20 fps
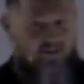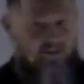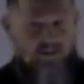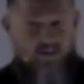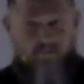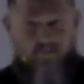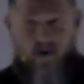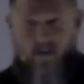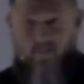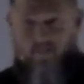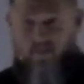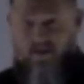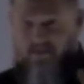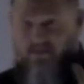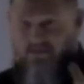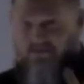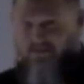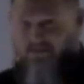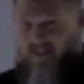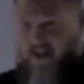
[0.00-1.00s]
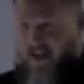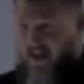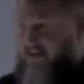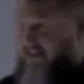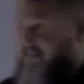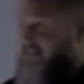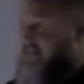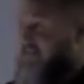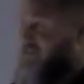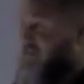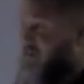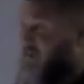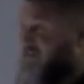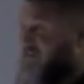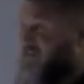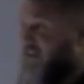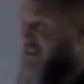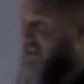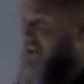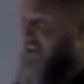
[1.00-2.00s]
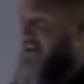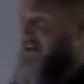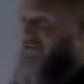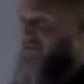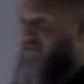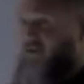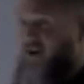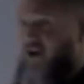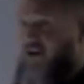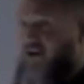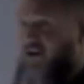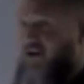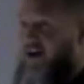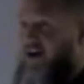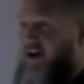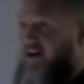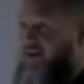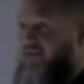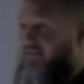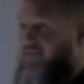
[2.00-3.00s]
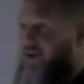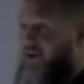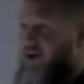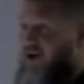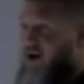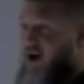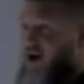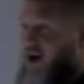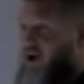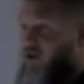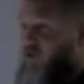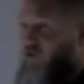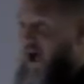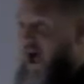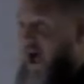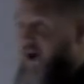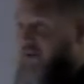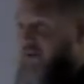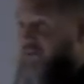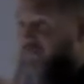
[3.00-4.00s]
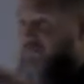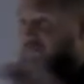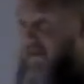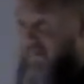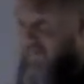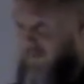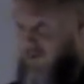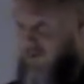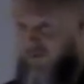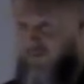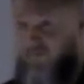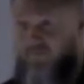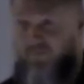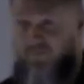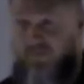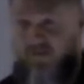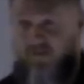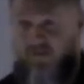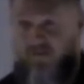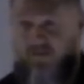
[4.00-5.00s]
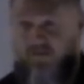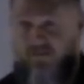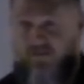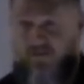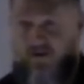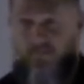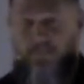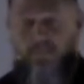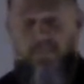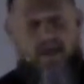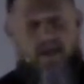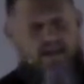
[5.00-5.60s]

them up, standing this person in front of a crowd of people, right? And